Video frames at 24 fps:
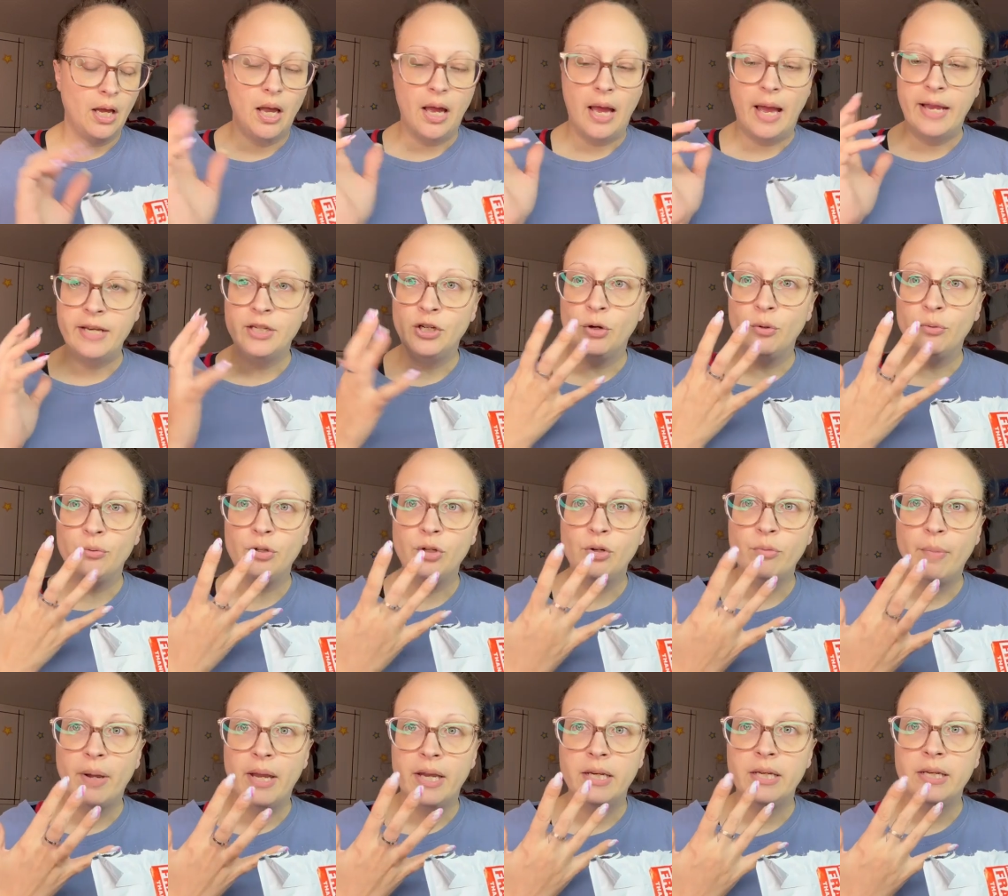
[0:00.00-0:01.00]
I don't do
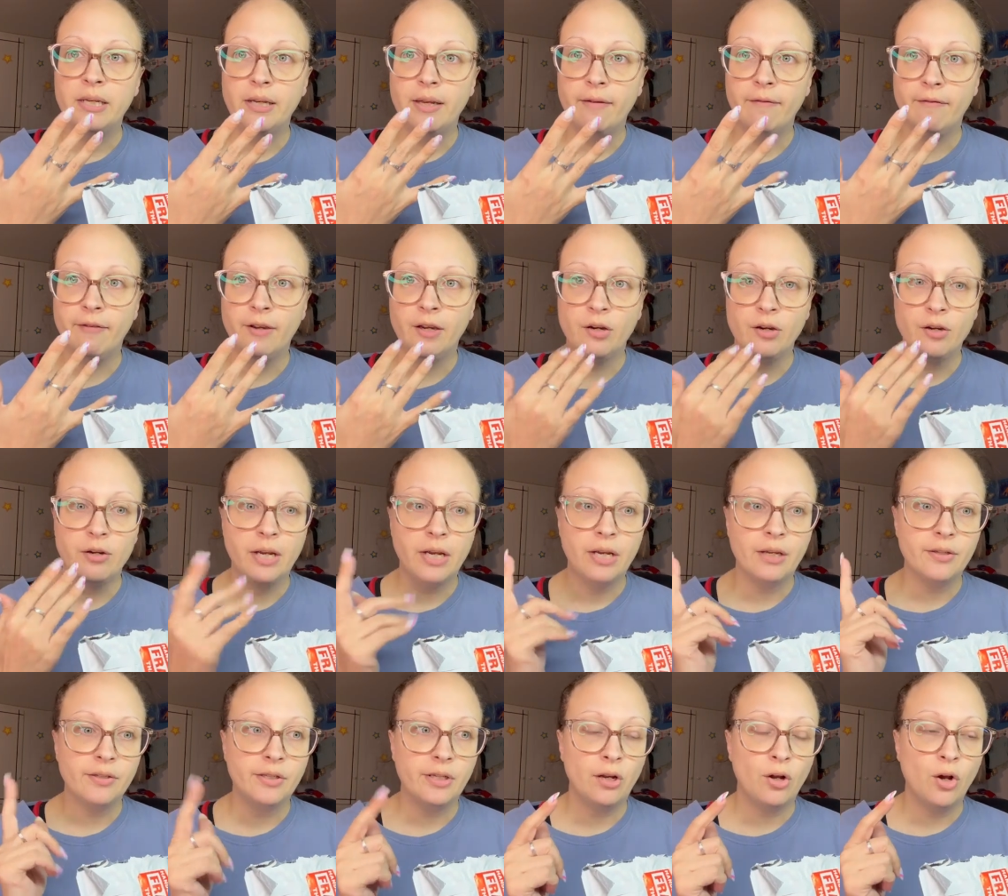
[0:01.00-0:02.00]
my
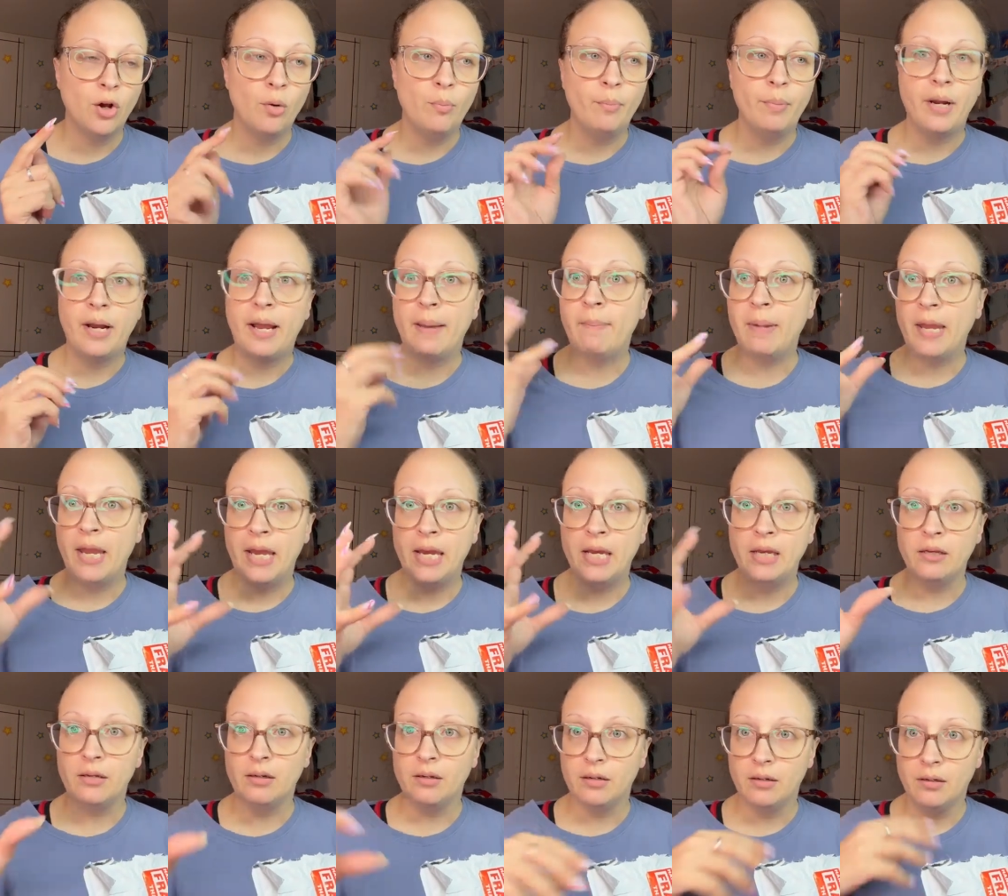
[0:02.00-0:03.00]
fingernails at home, but I
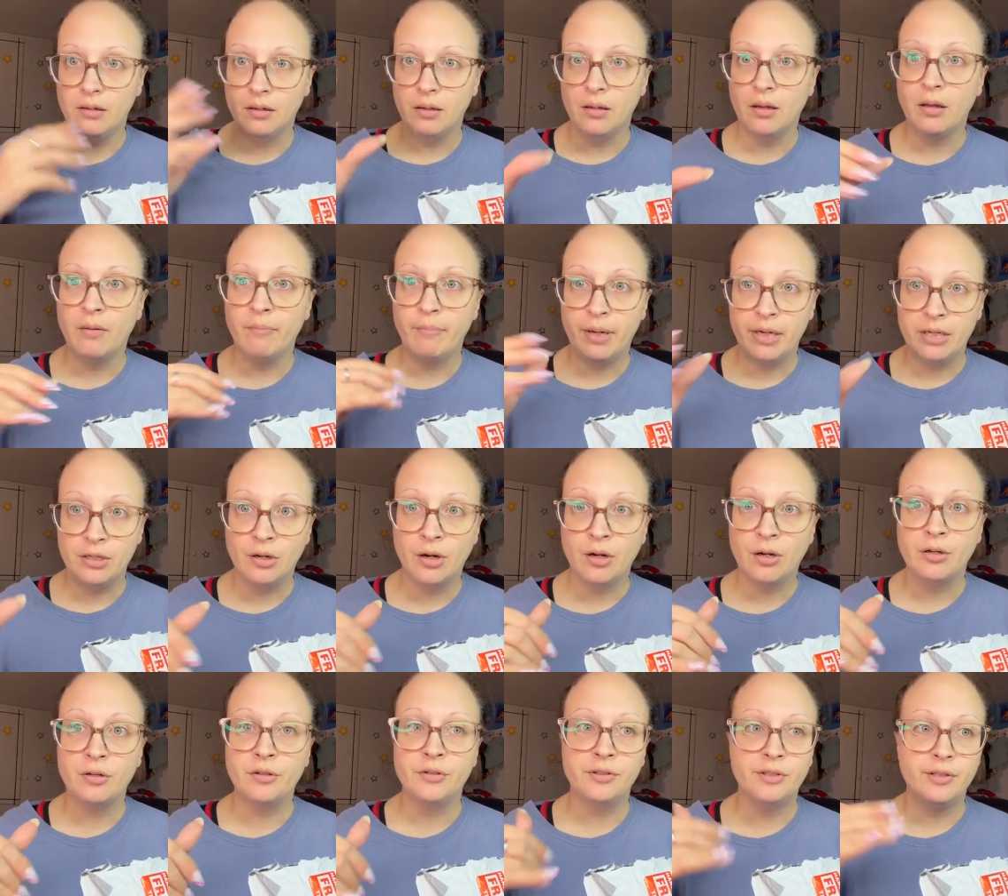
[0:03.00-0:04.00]
paint um, my
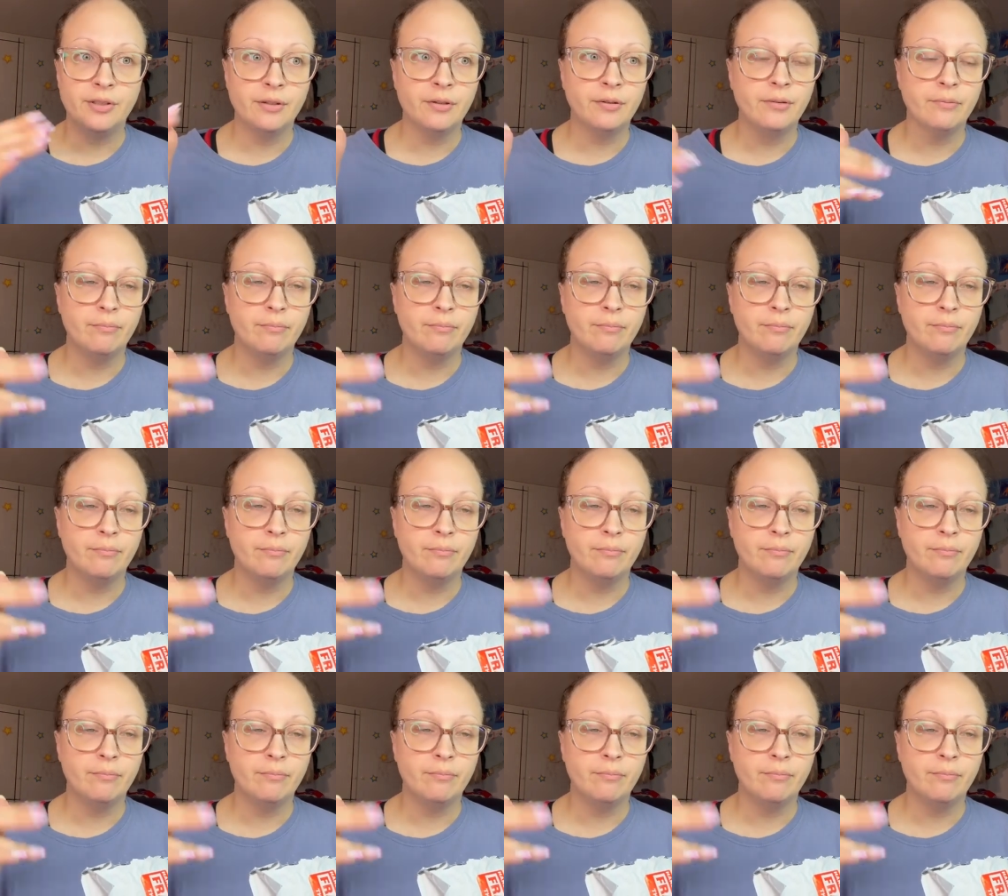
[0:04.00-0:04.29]
daughter's,